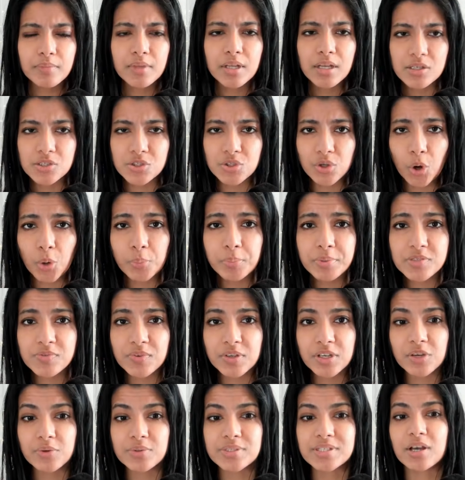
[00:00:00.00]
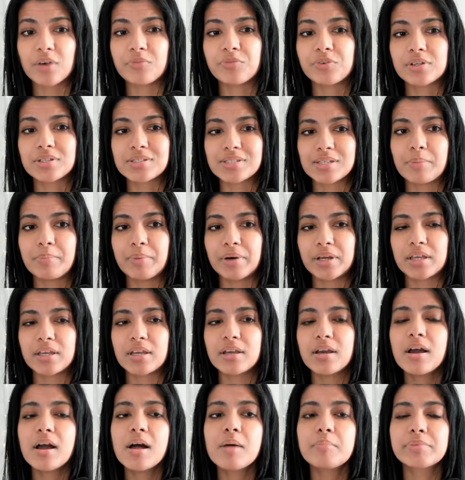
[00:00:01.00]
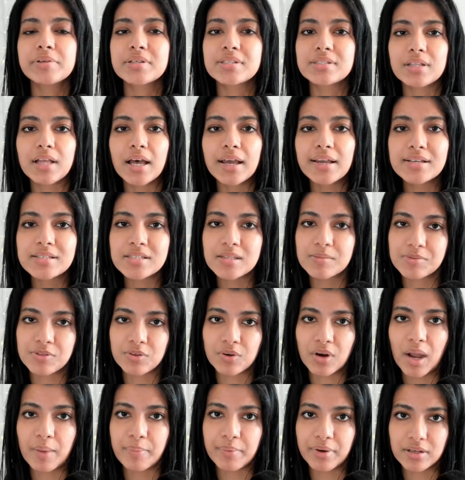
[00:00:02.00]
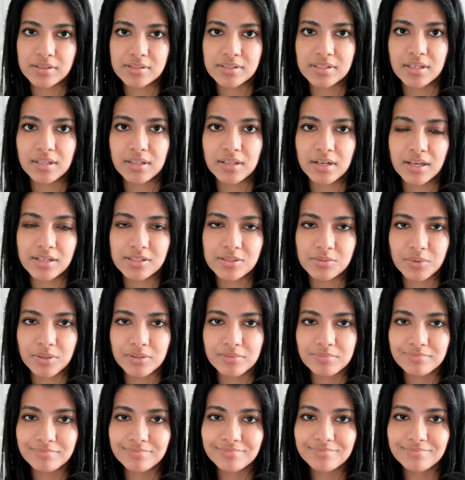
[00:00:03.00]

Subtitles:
So I hope this video was helpful to somebody. Please like, subscribe, and I'll see you in the next one.